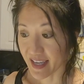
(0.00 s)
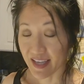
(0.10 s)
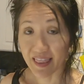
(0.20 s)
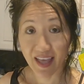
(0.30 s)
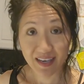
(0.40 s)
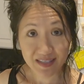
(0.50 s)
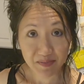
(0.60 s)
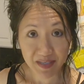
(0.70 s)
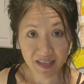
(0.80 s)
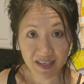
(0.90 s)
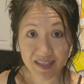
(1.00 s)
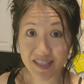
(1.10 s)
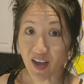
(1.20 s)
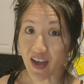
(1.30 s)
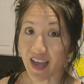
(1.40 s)
and that is because
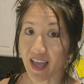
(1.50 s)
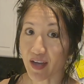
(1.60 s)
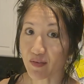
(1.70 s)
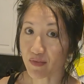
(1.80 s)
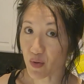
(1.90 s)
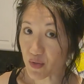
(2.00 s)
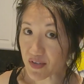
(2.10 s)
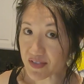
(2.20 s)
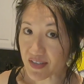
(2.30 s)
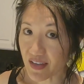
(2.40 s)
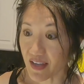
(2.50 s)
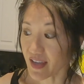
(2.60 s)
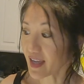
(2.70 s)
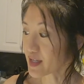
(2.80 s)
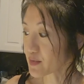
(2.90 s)
I have yogurt
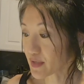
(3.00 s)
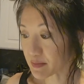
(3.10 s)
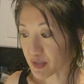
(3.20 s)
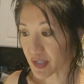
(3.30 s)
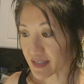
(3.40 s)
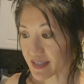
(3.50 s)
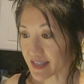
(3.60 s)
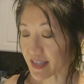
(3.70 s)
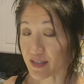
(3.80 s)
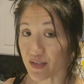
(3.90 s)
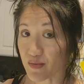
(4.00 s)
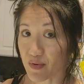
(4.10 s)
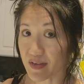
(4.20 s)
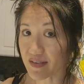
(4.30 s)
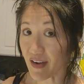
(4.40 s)
and cream cheese and don't
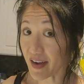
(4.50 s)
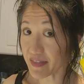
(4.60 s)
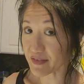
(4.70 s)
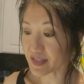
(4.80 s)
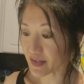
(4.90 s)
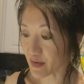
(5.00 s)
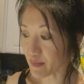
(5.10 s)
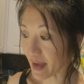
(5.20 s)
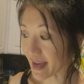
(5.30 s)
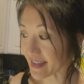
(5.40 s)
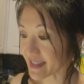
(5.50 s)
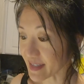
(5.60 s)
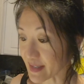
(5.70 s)
want either to go bad.